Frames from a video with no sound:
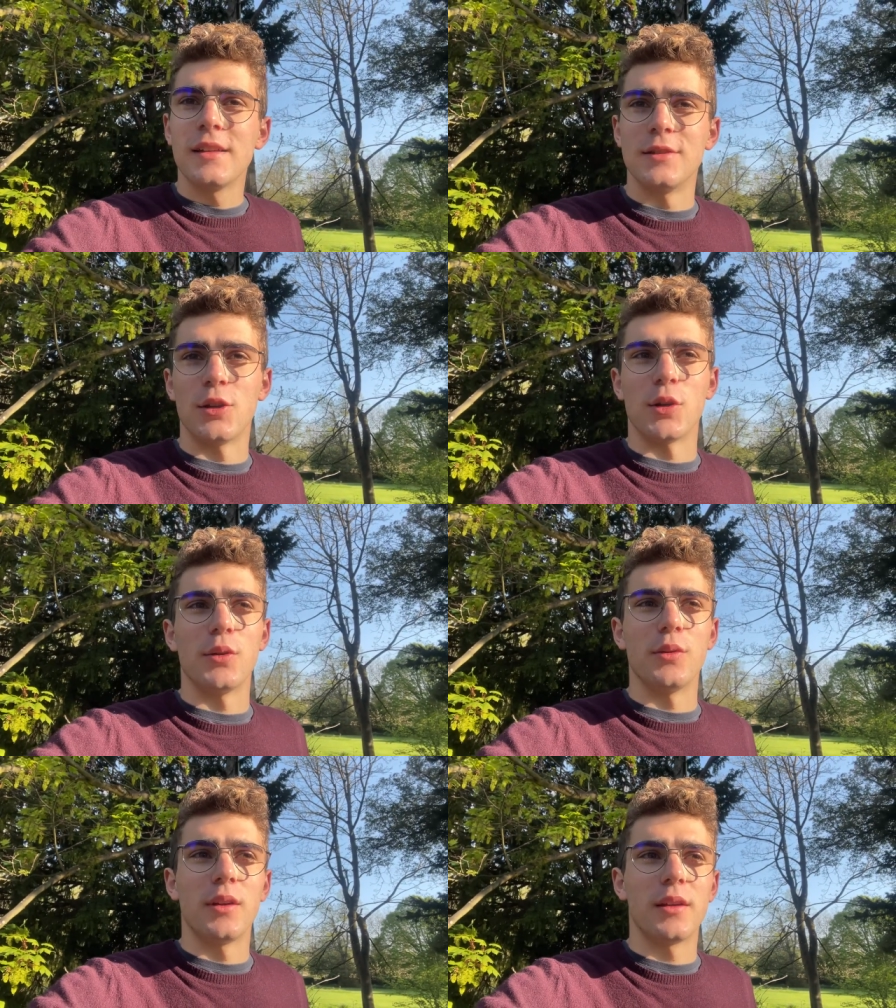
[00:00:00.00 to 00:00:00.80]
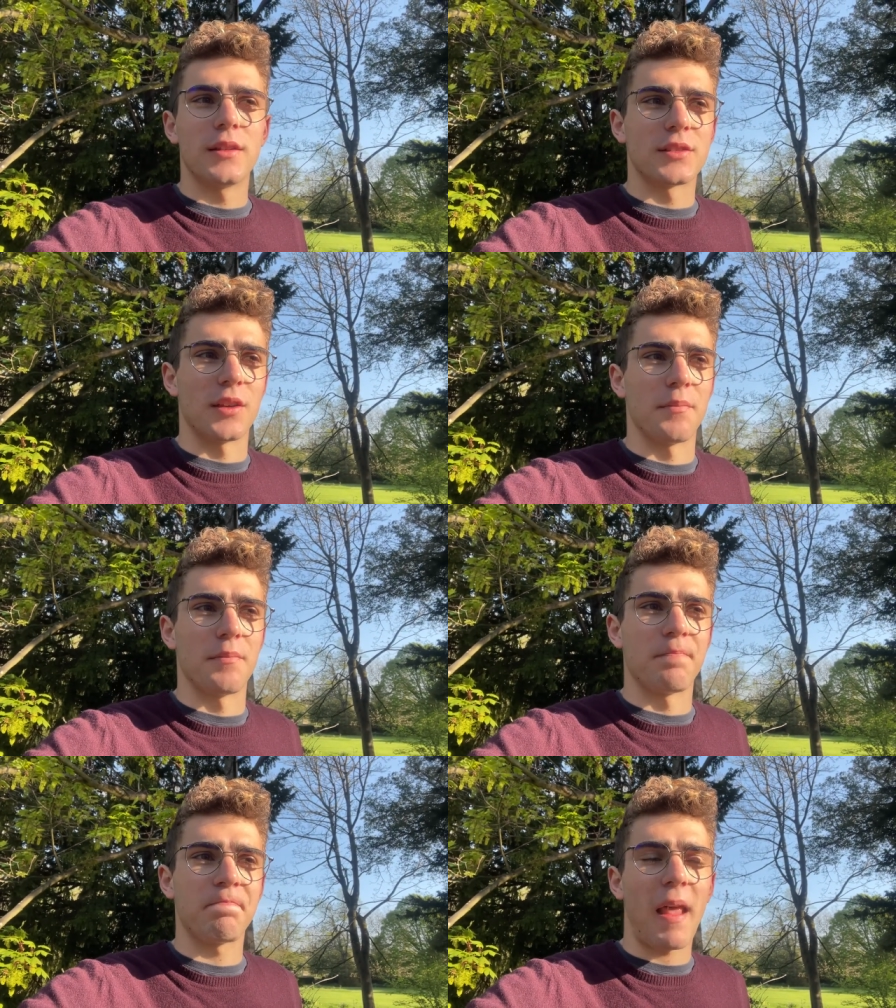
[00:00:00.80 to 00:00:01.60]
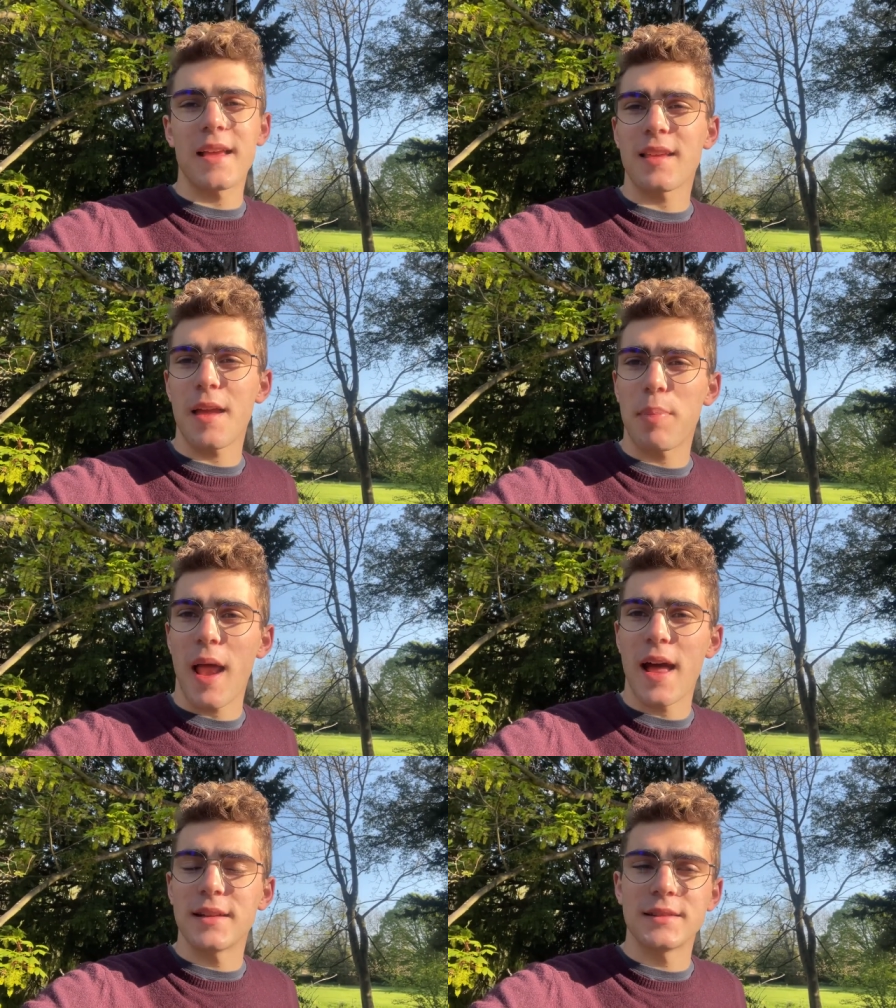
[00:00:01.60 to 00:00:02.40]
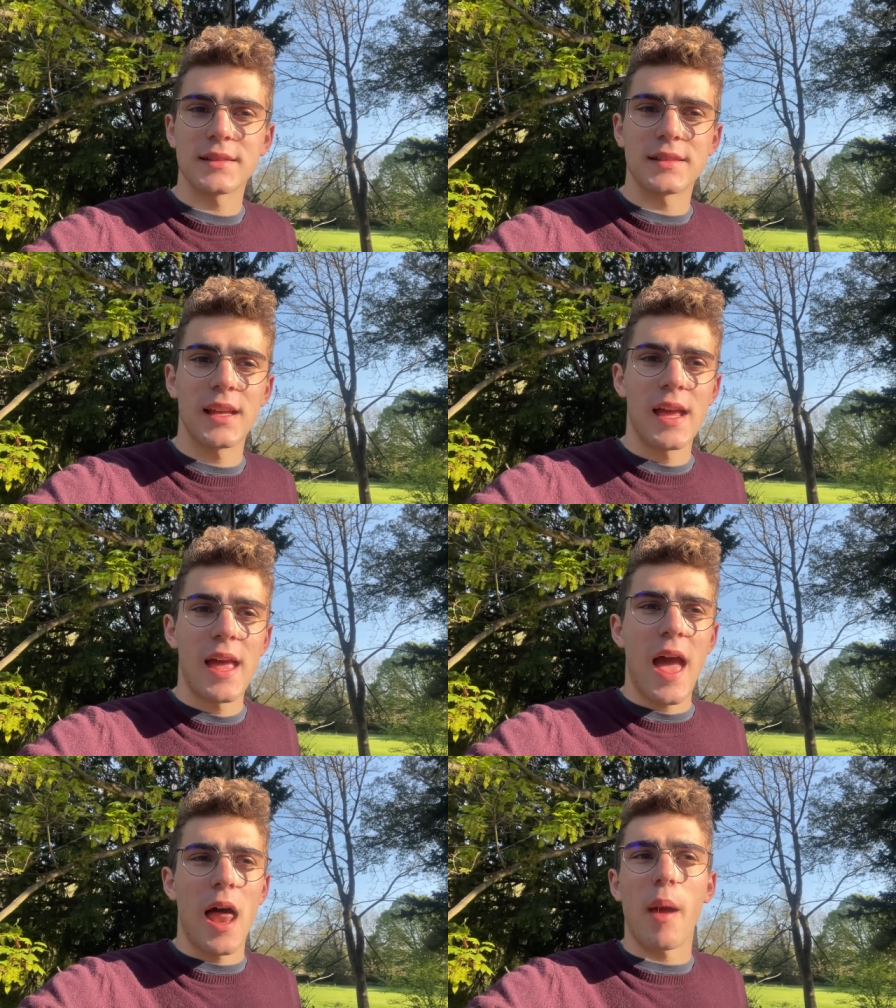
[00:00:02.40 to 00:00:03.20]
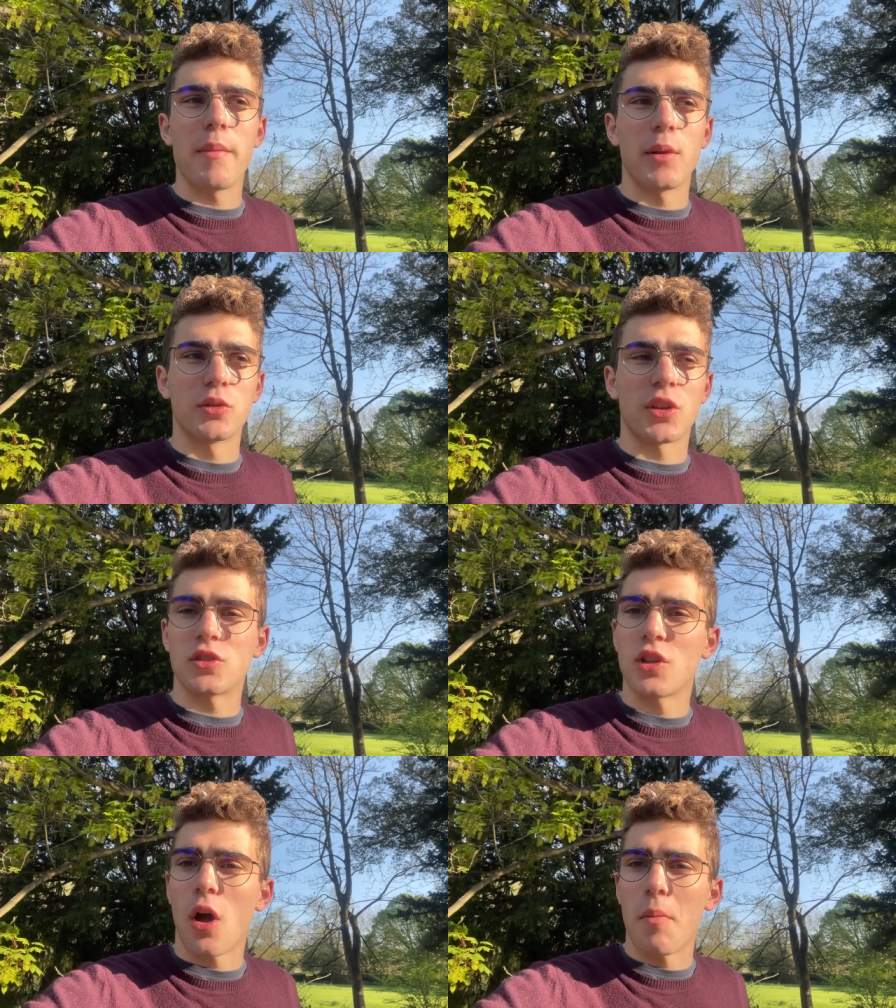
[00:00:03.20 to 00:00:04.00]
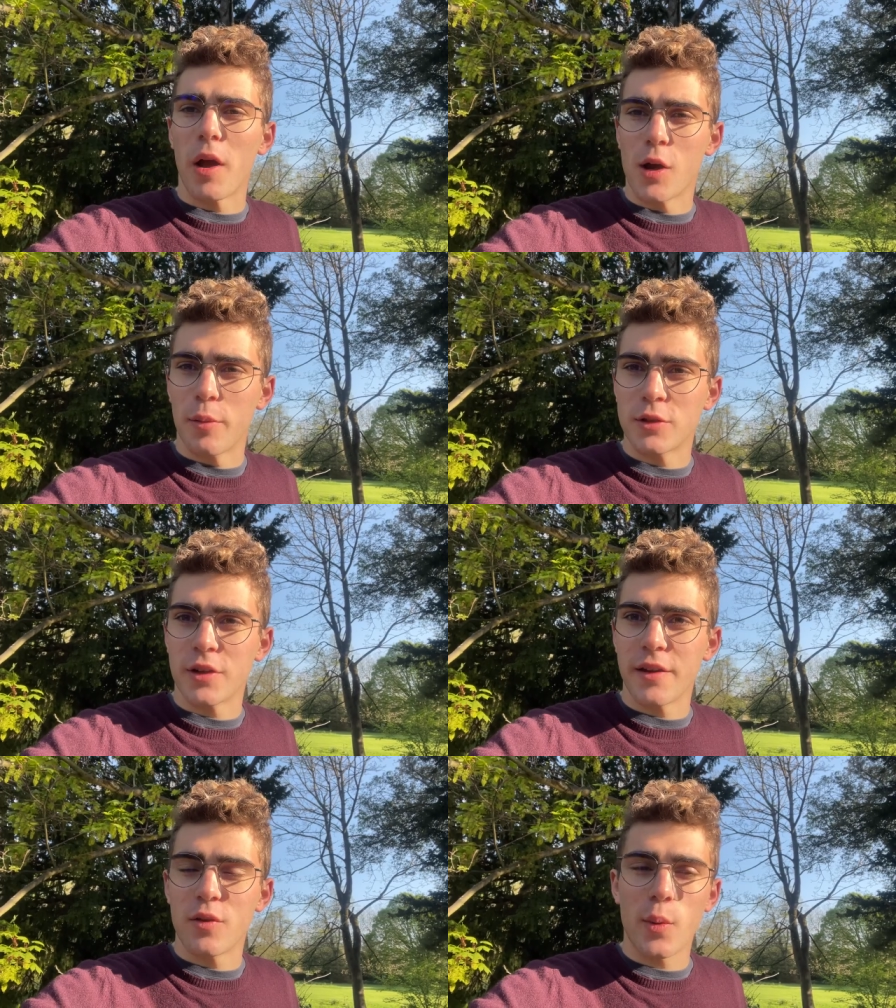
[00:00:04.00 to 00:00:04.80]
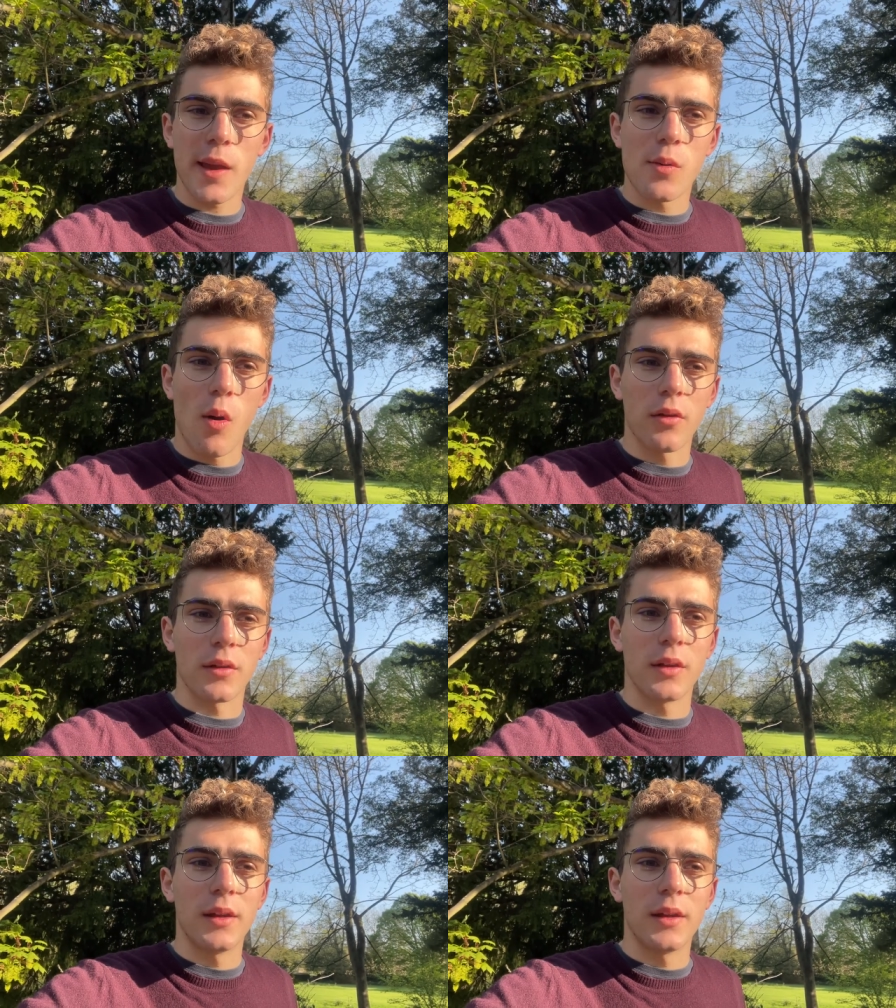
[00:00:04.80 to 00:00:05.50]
to do some essay plans and maybe also start my commentary for week 1.